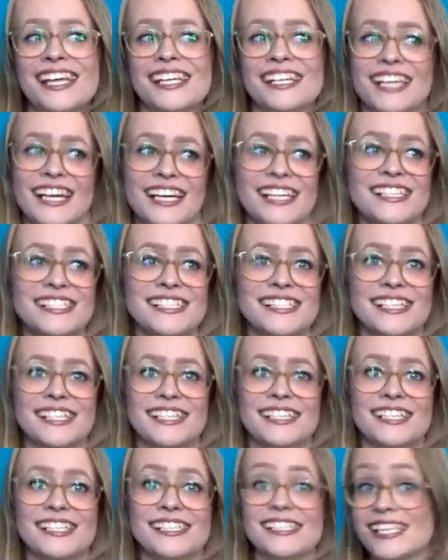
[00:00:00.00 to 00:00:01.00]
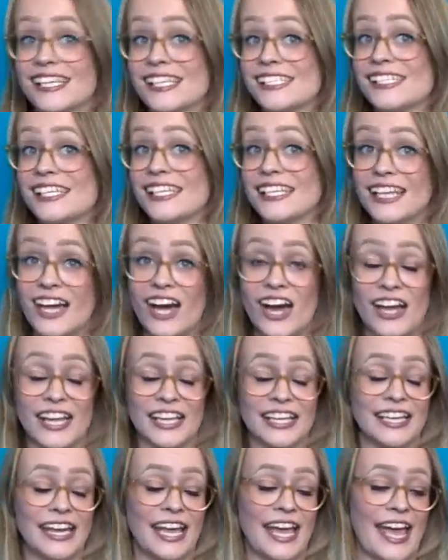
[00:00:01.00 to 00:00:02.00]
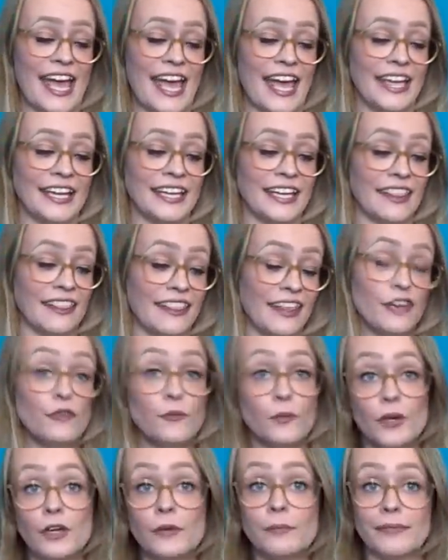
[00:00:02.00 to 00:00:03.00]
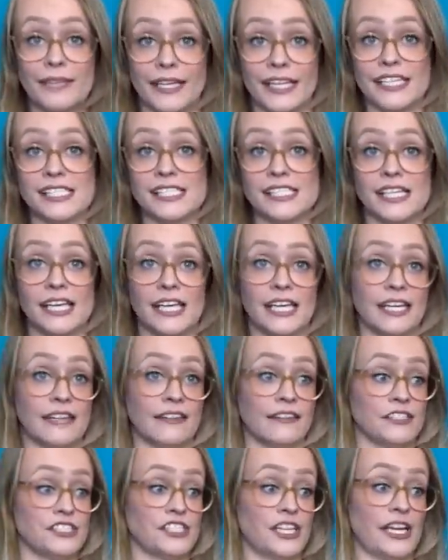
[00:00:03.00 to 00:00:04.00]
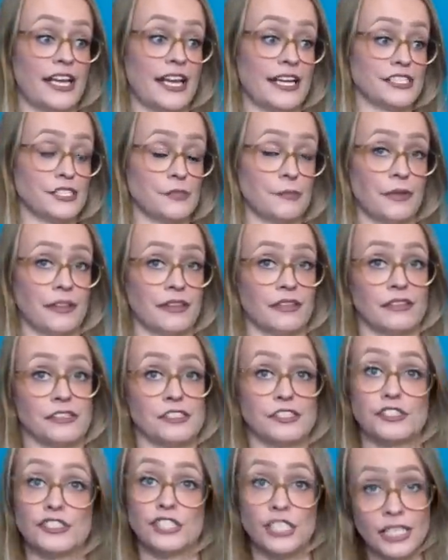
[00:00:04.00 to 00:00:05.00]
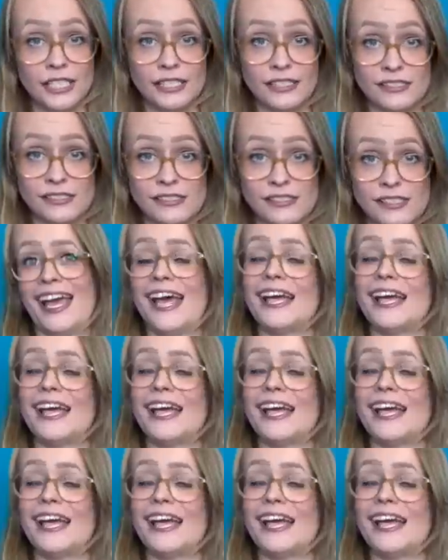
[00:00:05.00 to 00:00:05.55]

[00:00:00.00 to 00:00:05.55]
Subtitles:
1969, and they were placed in the Gigantopithecus genus,